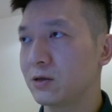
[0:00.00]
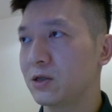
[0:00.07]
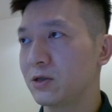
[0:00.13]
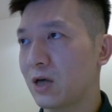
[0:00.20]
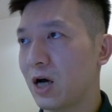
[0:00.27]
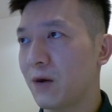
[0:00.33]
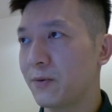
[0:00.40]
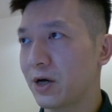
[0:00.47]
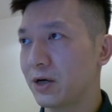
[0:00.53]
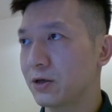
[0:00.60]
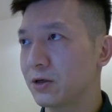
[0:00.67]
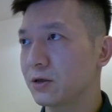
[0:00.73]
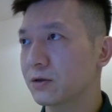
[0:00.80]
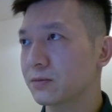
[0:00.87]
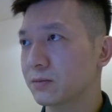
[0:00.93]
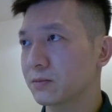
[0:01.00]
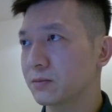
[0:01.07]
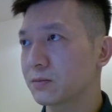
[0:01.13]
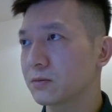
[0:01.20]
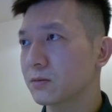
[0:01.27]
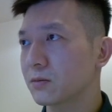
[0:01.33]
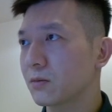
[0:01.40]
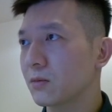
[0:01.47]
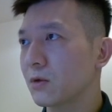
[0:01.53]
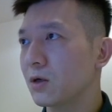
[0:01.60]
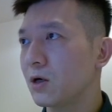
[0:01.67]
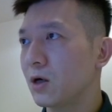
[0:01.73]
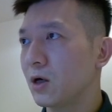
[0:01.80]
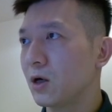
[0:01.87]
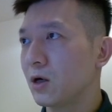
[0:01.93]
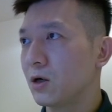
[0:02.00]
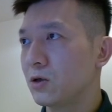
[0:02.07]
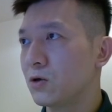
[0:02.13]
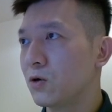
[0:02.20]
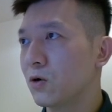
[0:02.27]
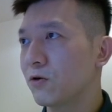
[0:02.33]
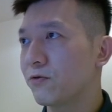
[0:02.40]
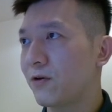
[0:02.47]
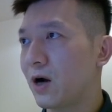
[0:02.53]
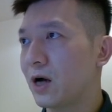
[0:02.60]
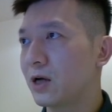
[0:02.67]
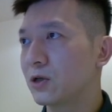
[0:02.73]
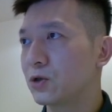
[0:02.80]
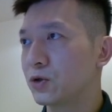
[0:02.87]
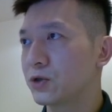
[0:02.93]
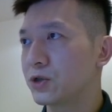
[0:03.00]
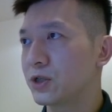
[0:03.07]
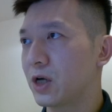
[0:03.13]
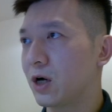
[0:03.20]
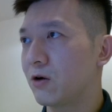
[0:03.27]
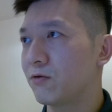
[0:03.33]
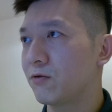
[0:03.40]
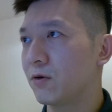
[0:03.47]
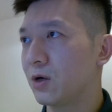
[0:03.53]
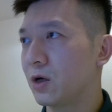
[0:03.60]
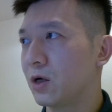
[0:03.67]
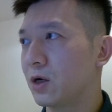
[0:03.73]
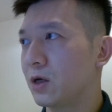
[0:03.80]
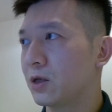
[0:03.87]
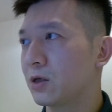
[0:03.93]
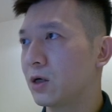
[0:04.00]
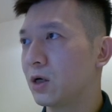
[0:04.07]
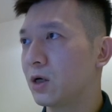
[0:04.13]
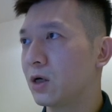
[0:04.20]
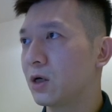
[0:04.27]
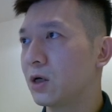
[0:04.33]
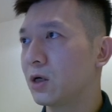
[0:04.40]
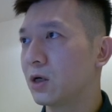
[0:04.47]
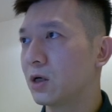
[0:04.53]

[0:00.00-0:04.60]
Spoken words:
denominator, you'll find yourself in a